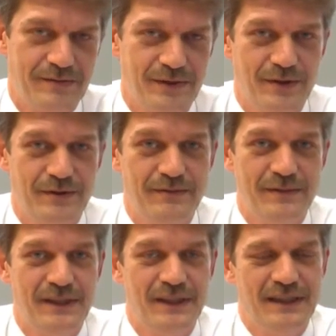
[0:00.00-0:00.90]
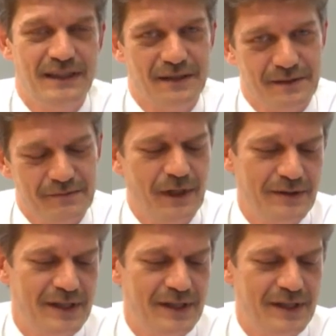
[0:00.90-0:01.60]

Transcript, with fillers: For well,